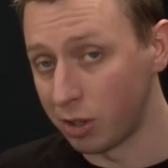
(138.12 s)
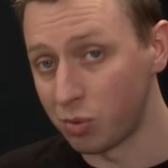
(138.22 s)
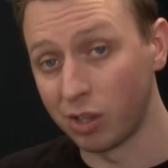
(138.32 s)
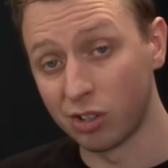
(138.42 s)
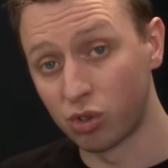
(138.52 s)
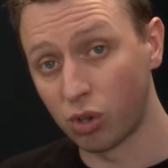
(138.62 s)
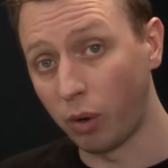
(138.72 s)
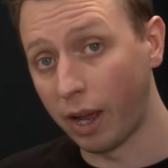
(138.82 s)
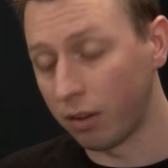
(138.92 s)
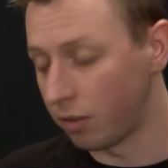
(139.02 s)
because we can
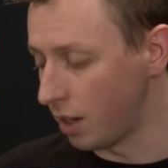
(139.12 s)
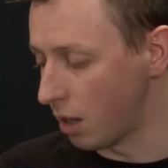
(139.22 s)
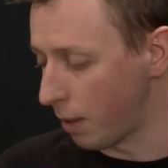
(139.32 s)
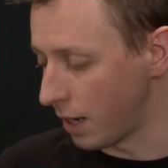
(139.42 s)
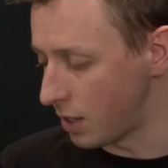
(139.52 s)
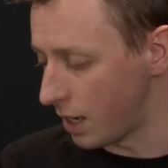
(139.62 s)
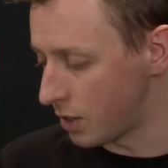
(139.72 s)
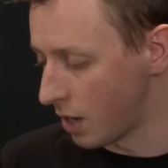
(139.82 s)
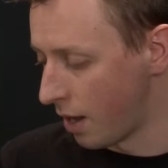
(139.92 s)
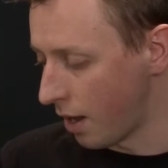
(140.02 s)
control how thin the paint
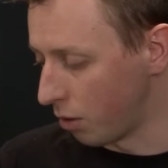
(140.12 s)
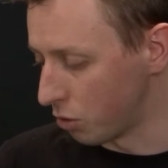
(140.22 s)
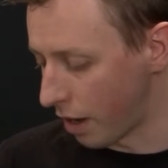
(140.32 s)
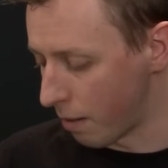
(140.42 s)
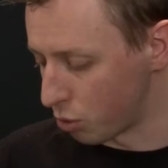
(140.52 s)
is and also how